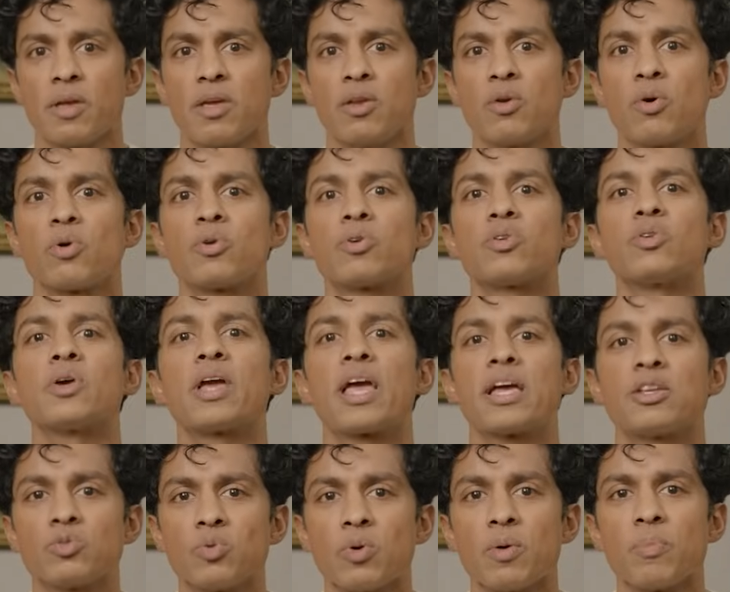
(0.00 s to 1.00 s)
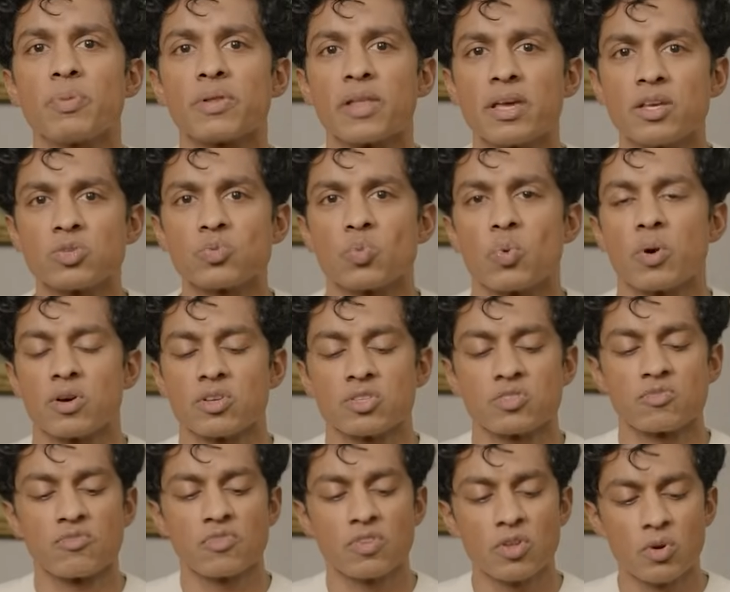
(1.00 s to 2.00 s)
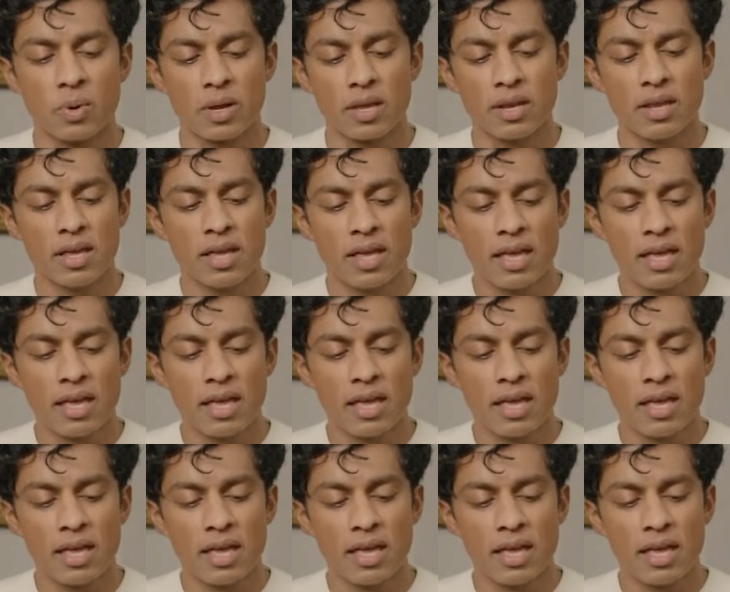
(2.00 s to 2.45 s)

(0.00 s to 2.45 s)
in order to get to a place where it's fluid.